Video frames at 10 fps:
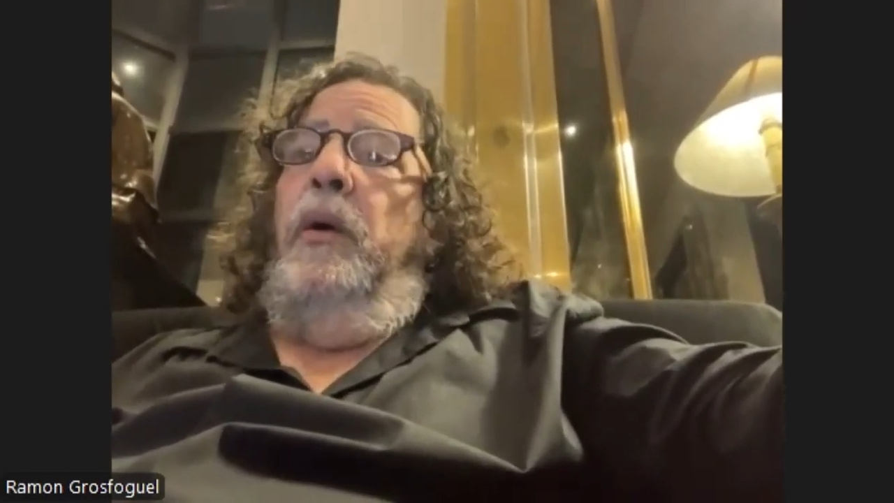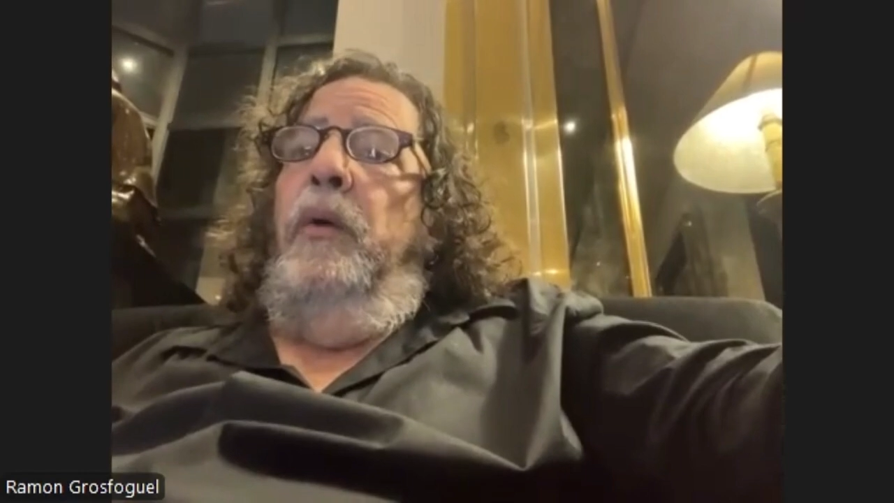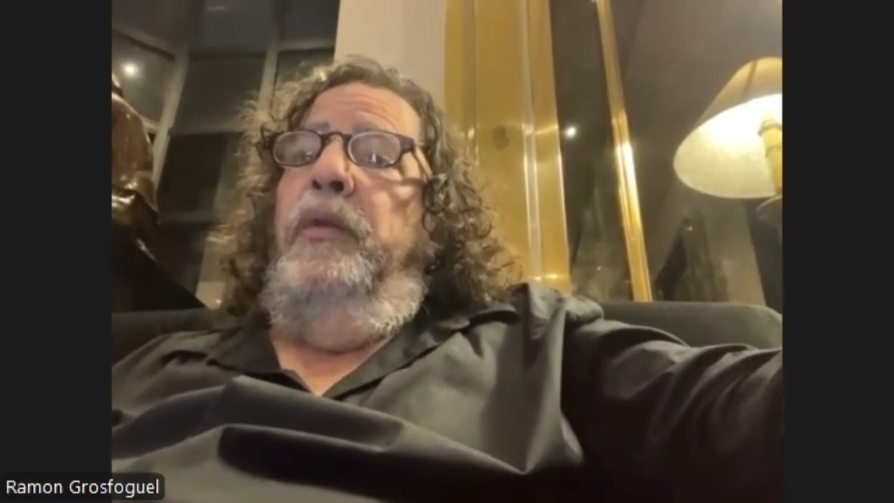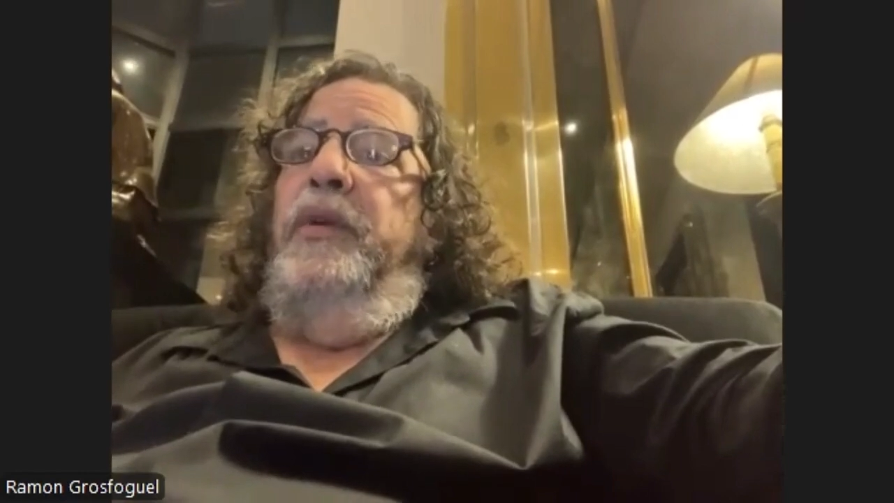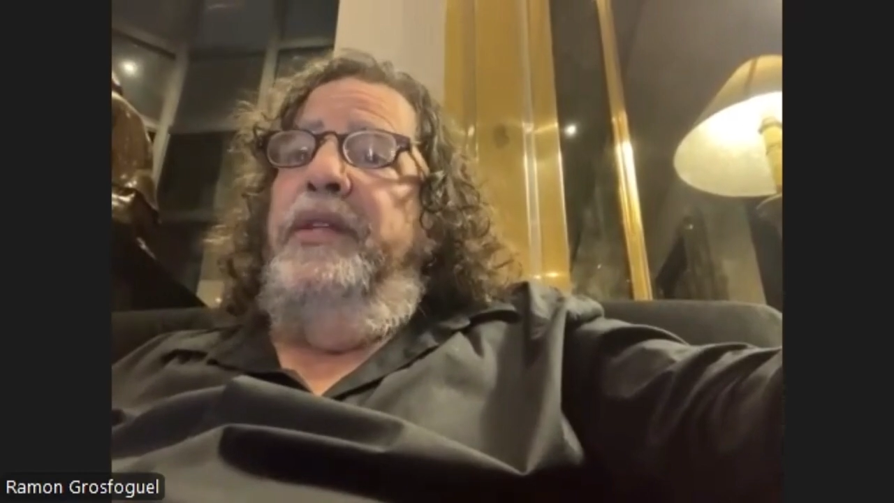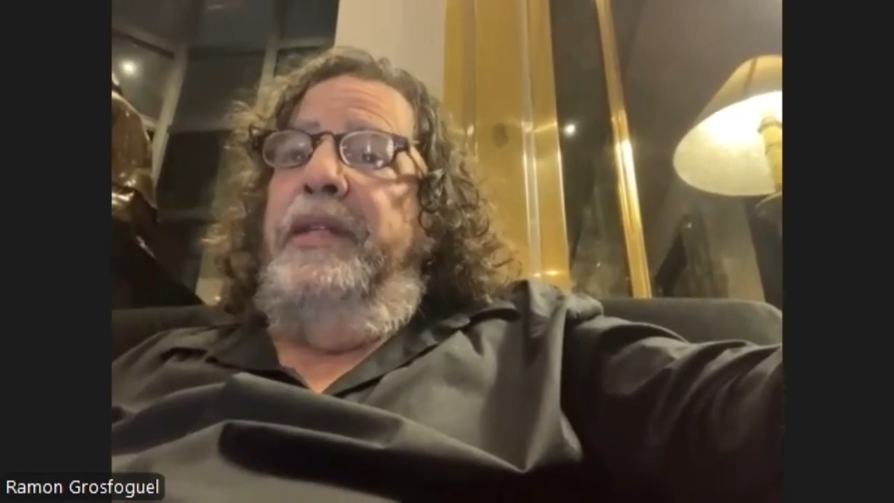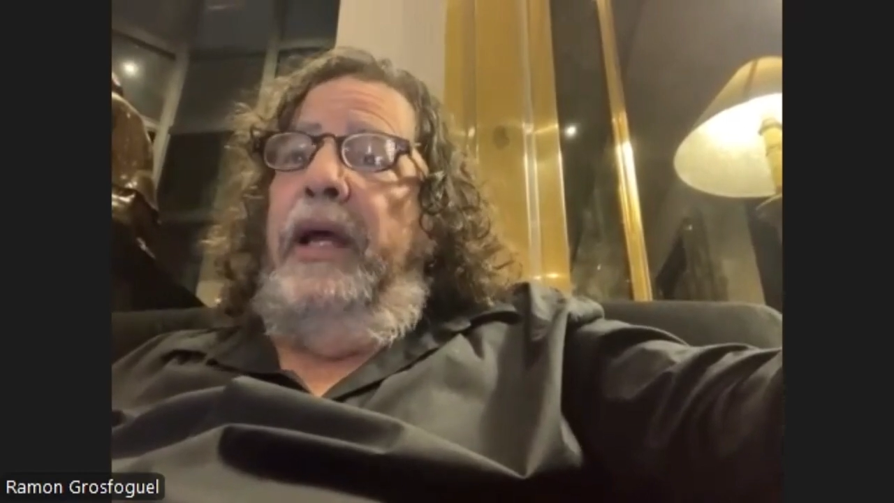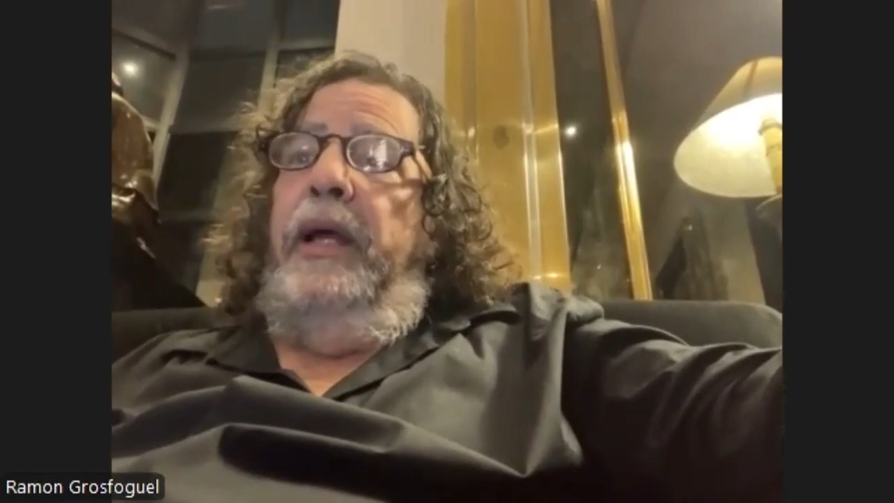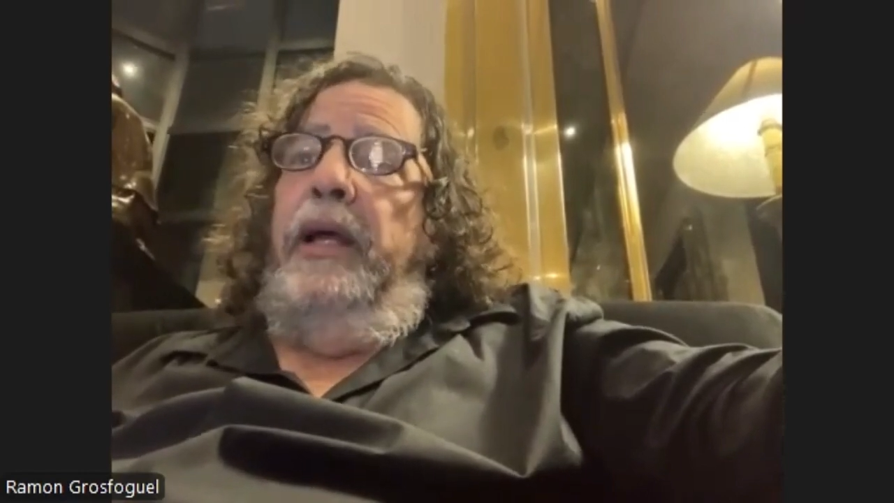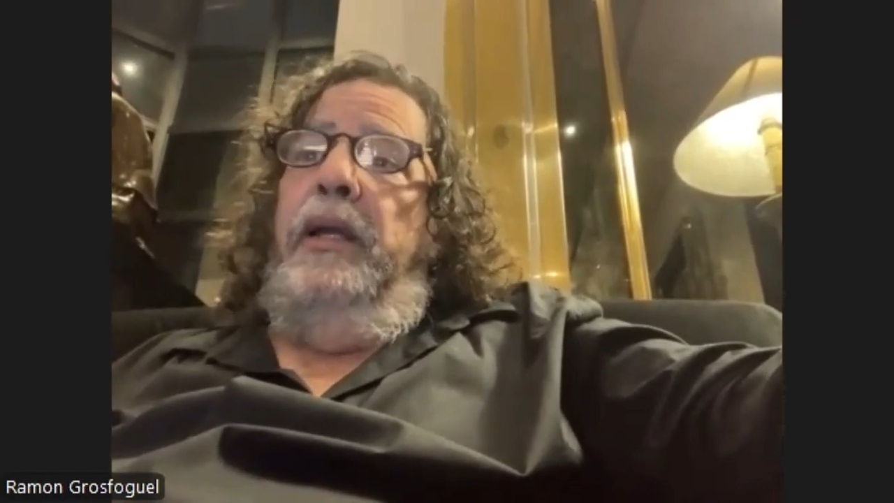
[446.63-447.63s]

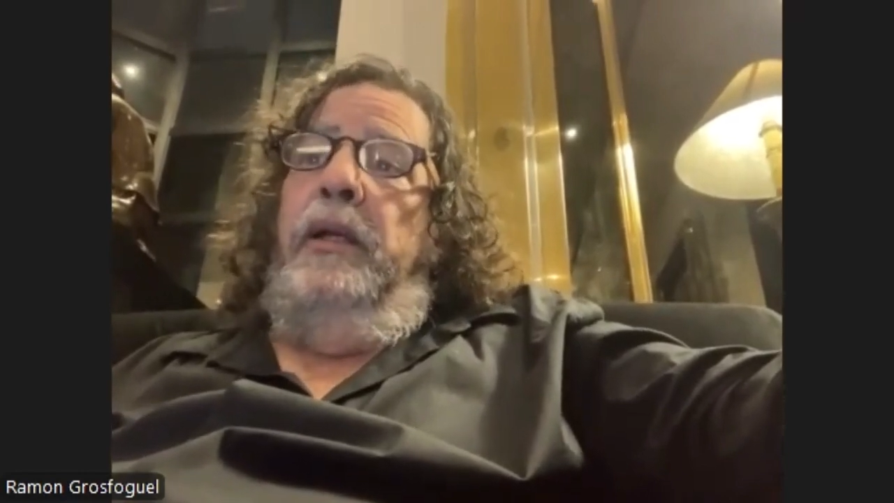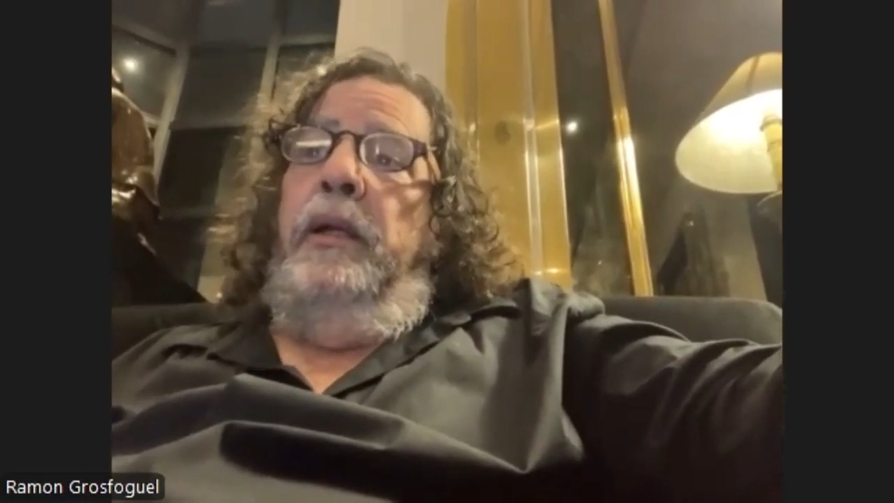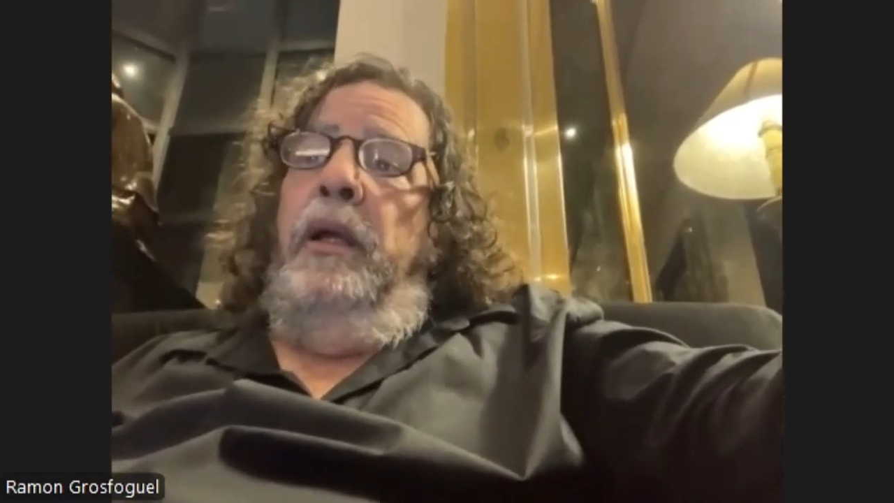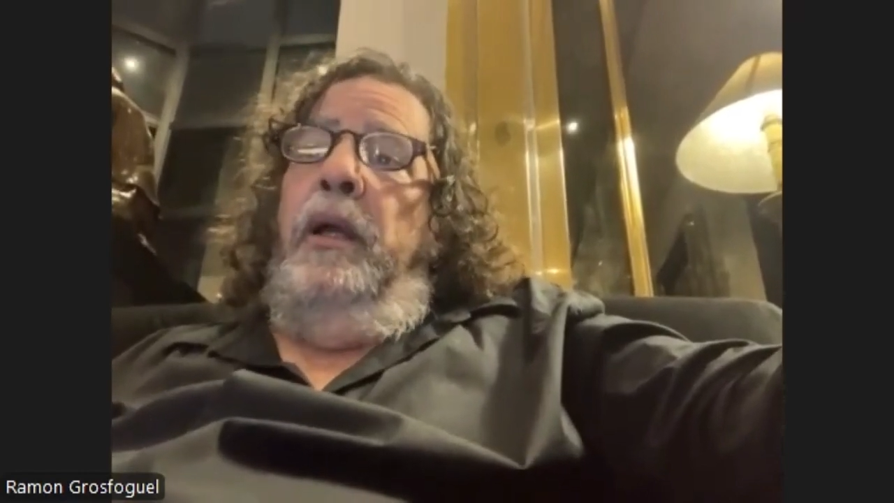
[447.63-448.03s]
understand